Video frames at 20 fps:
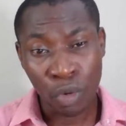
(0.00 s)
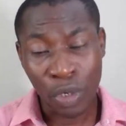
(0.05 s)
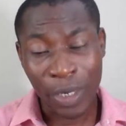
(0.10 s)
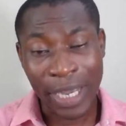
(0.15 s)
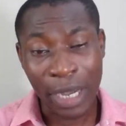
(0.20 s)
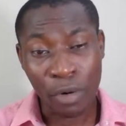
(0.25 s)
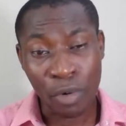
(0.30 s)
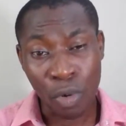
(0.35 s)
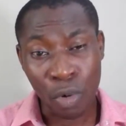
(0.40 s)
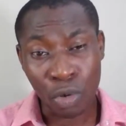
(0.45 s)

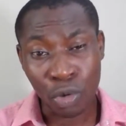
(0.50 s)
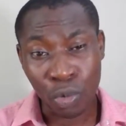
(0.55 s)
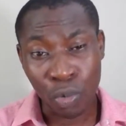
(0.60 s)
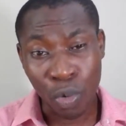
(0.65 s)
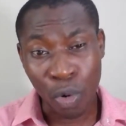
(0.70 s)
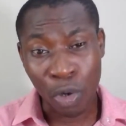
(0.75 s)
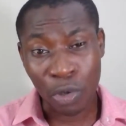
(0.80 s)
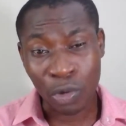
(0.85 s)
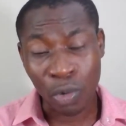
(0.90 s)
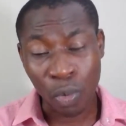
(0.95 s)
You can't go to
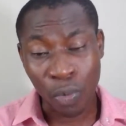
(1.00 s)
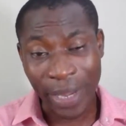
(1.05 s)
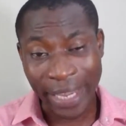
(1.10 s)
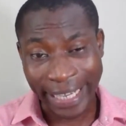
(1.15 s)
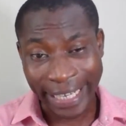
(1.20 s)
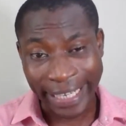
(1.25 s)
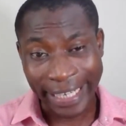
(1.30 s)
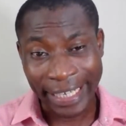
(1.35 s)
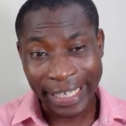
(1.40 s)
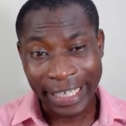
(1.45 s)
war to
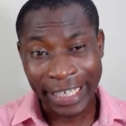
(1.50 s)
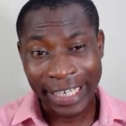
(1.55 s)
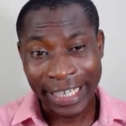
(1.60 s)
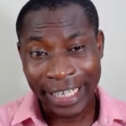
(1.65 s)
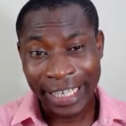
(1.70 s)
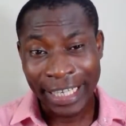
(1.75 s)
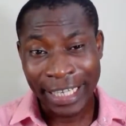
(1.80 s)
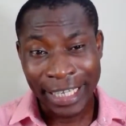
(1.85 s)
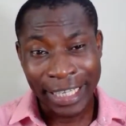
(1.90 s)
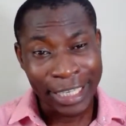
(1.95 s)
win
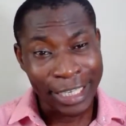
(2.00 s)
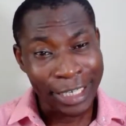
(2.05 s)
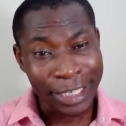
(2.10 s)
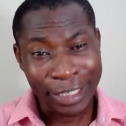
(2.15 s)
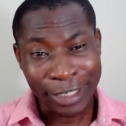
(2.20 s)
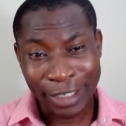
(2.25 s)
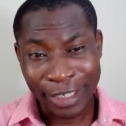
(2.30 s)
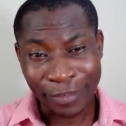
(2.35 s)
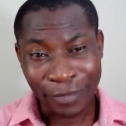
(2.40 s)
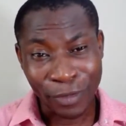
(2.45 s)

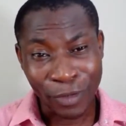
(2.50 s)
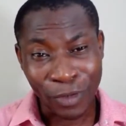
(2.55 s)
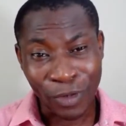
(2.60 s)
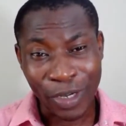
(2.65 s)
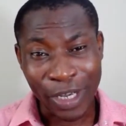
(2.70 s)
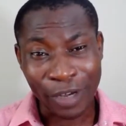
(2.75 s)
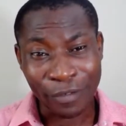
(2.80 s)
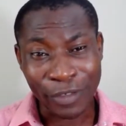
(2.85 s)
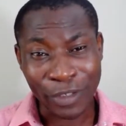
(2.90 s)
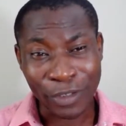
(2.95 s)
if you
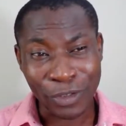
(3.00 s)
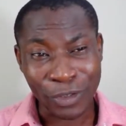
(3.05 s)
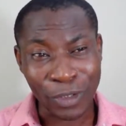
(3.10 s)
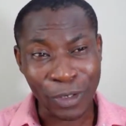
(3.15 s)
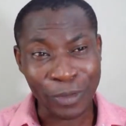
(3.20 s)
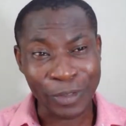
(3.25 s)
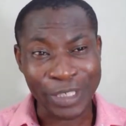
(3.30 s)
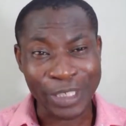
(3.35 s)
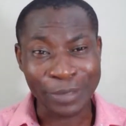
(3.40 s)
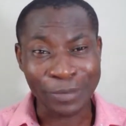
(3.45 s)
don't have the
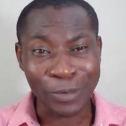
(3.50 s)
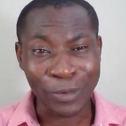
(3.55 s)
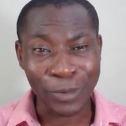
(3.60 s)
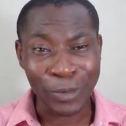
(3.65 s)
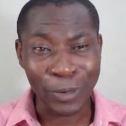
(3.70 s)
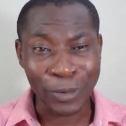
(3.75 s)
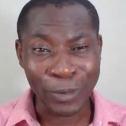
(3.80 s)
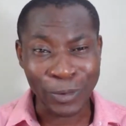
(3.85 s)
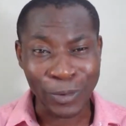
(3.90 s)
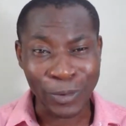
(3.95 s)
strong team to
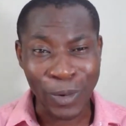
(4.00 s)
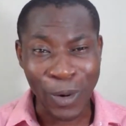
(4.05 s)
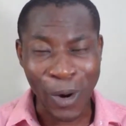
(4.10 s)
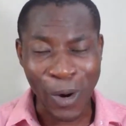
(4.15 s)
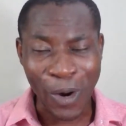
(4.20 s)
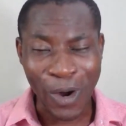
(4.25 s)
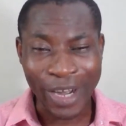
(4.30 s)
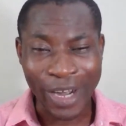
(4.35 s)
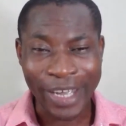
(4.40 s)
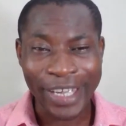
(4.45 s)
go to
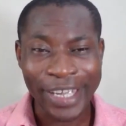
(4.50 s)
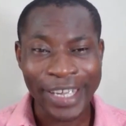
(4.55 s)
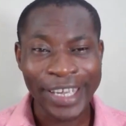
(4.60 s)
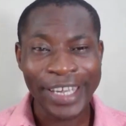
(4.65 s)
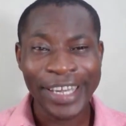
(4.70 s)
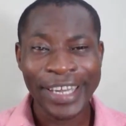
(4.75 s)
war.